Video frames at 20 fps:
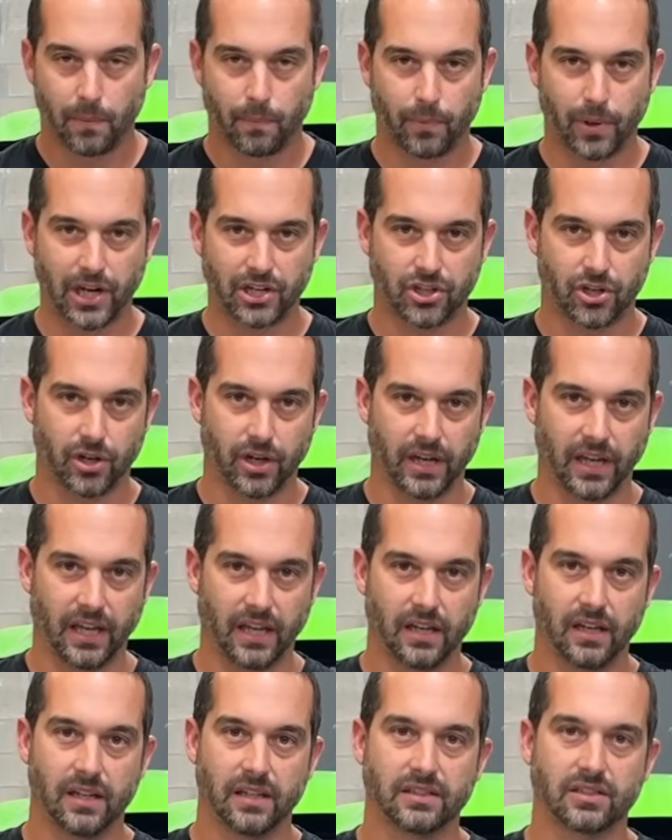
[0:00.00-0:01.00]
Pressure
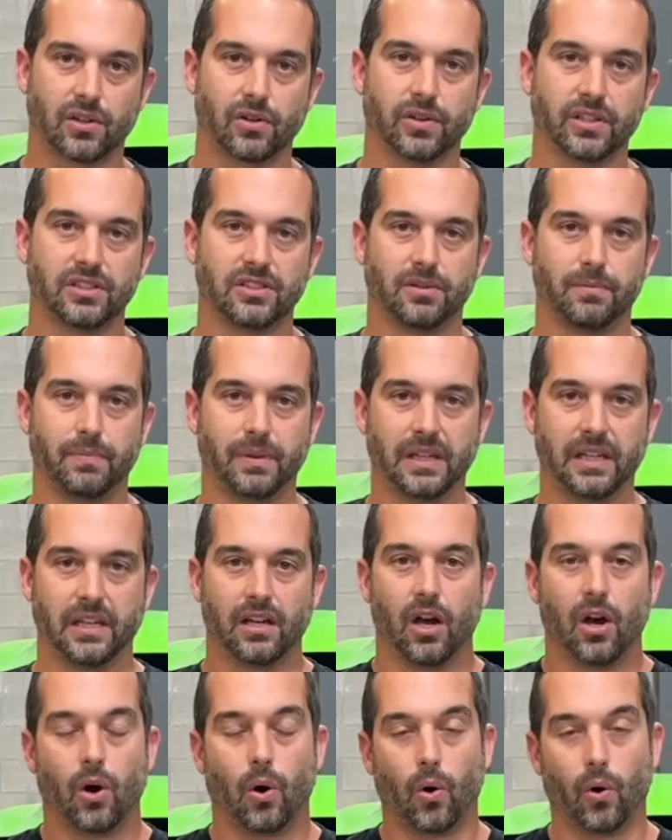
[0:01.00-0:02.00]
in is going to be
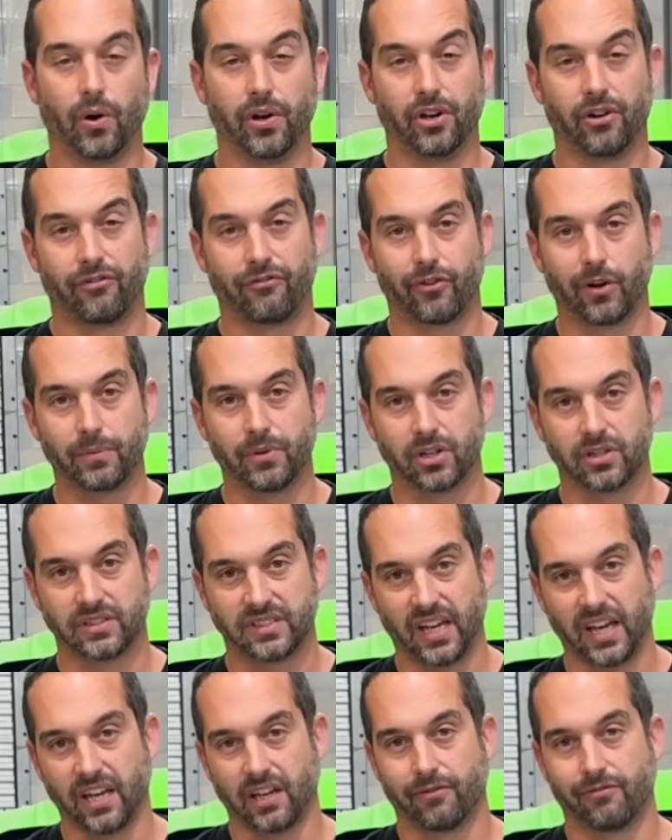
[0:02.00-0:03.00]
oil from your
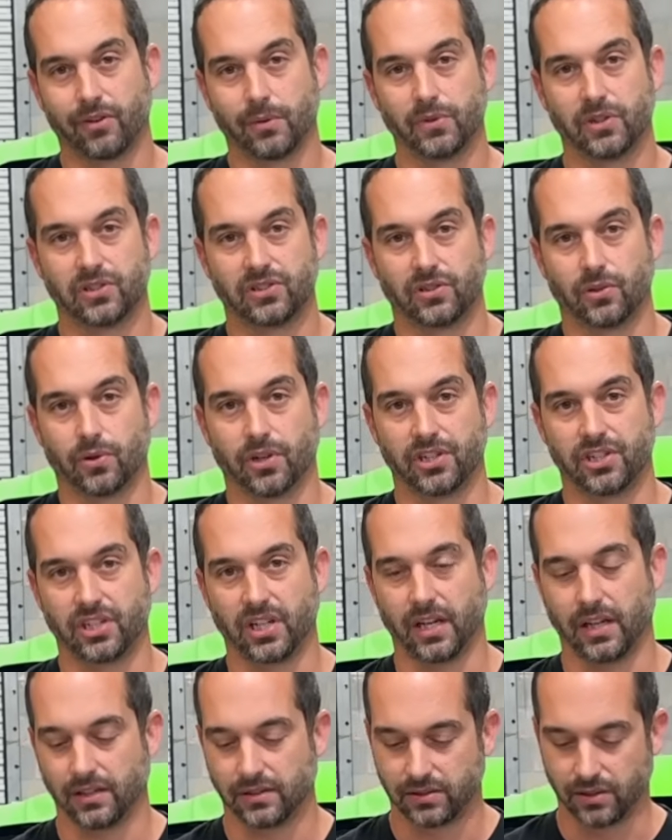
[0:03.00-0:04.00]
tank, from your storage
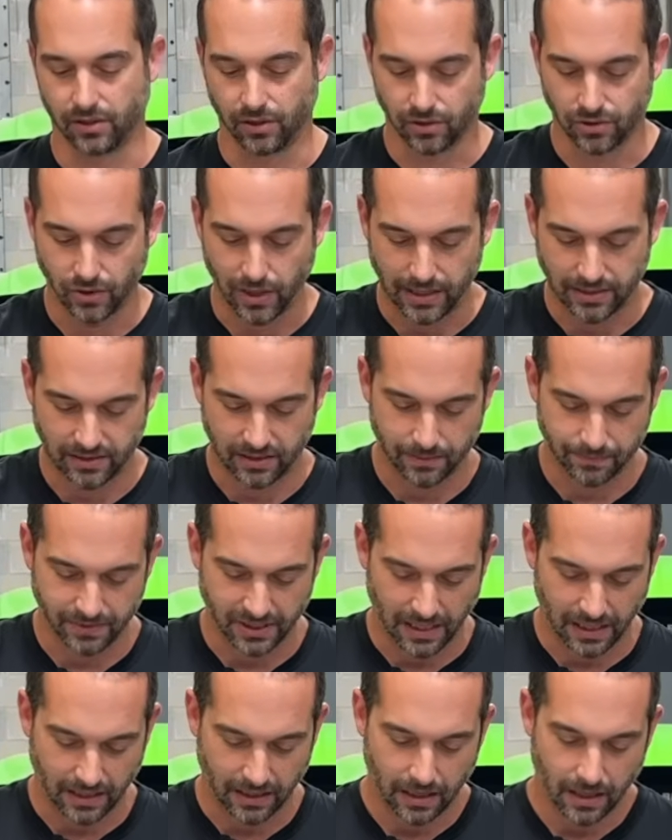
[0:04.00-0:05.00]
tank. So your dry sump
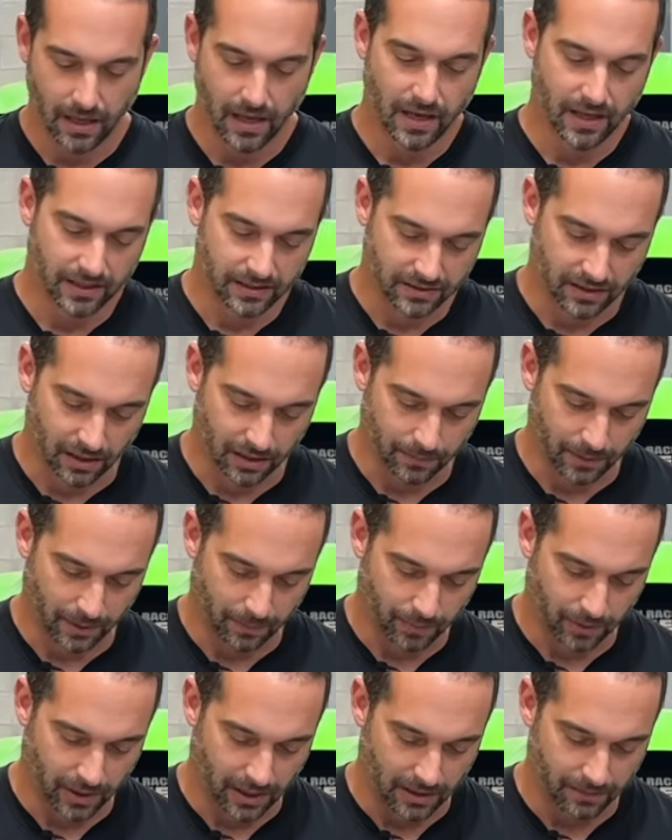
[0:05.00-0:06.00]
tank it's gonna be
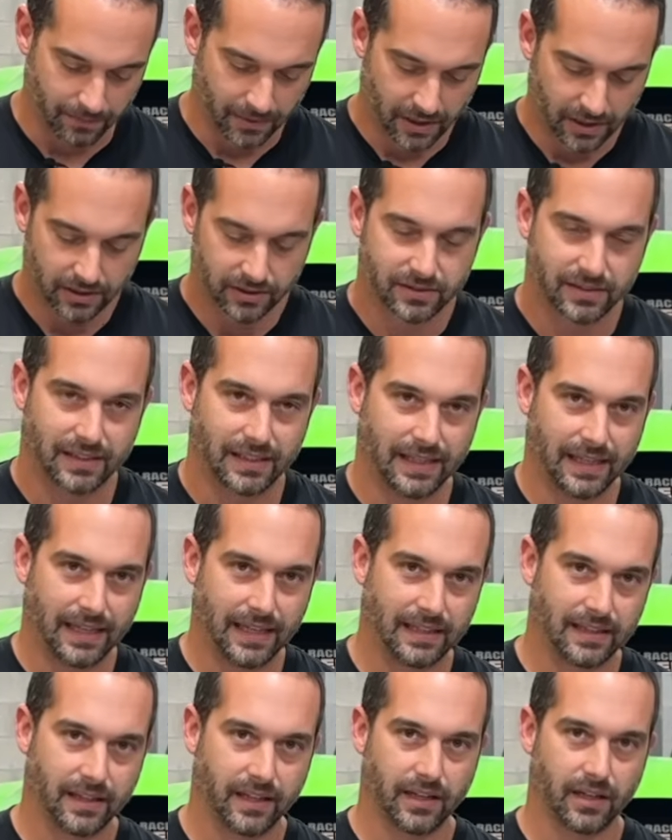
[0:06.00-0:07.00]
plumb to the
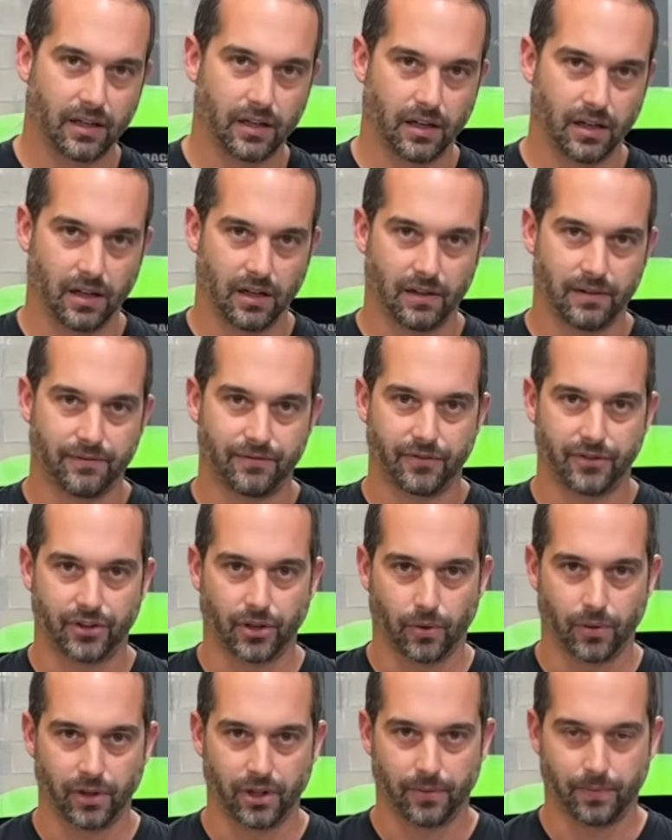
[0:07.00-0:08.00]
inlet of
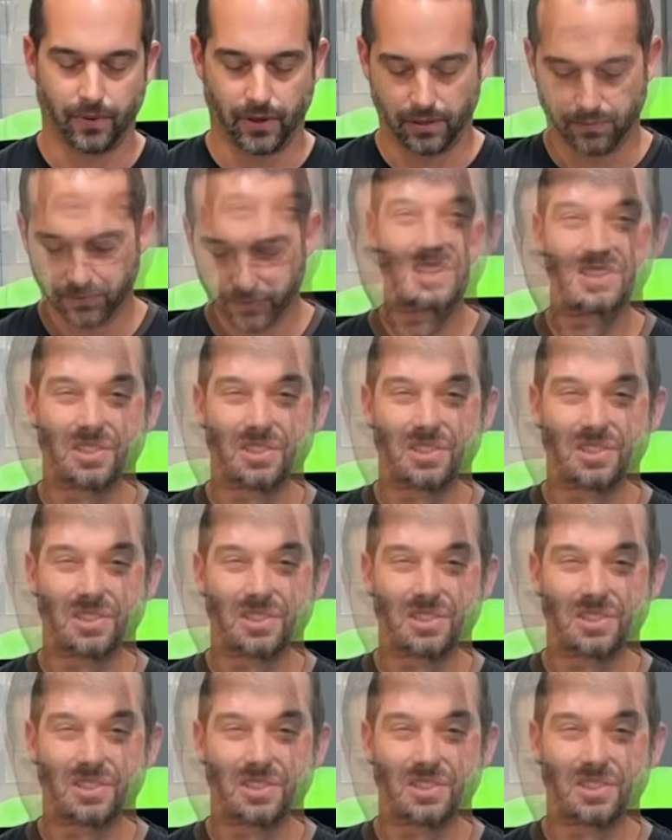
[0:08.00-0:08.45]
the oil pump.